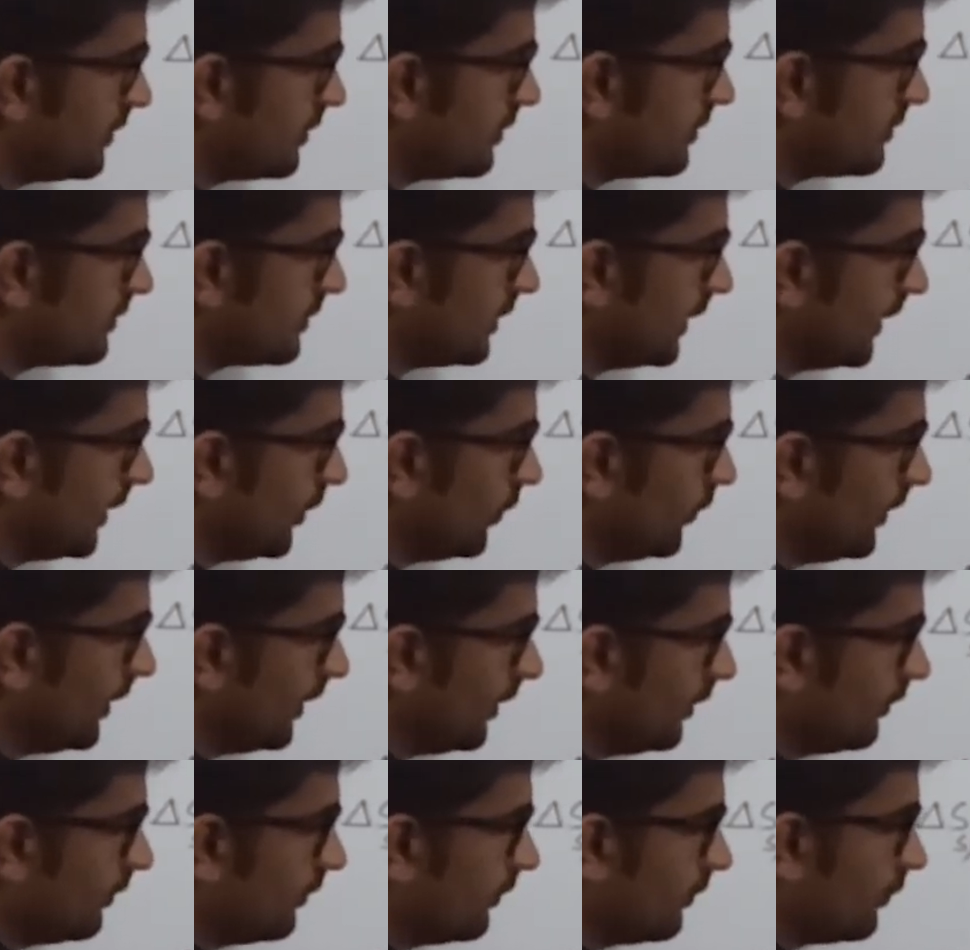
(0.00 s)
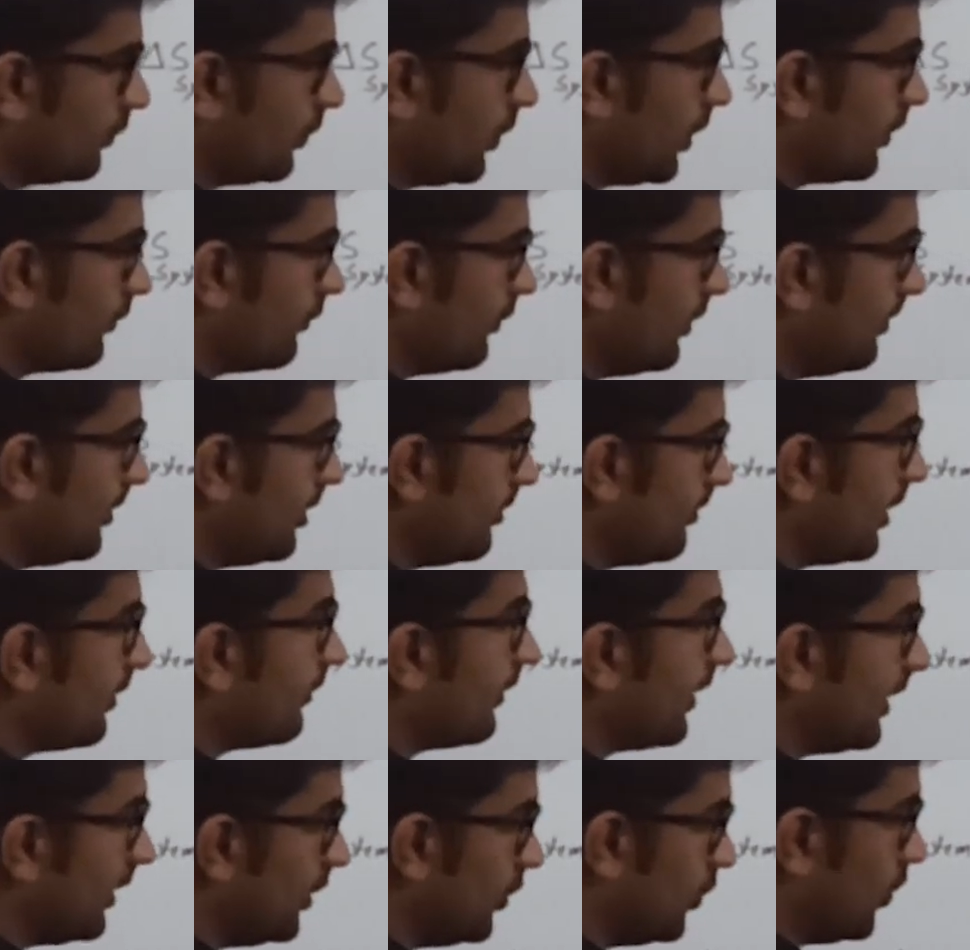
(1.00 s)
surrounding, what will be my
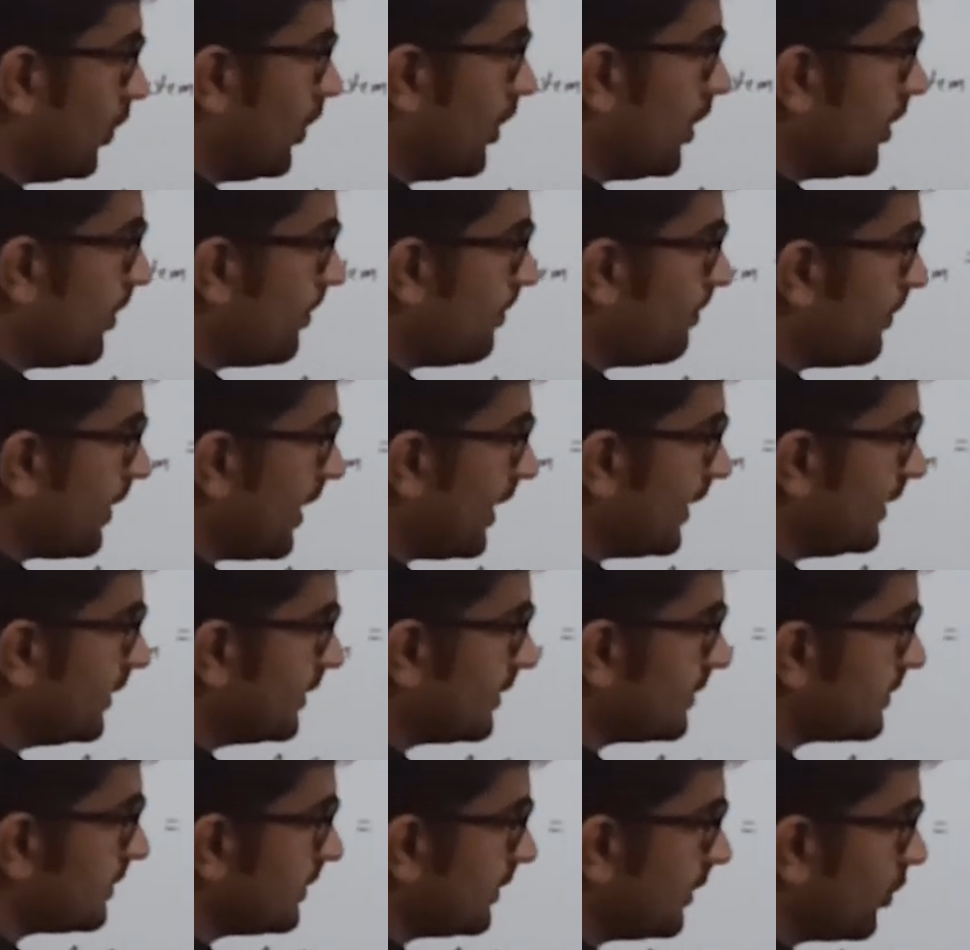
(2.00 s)
value? Minus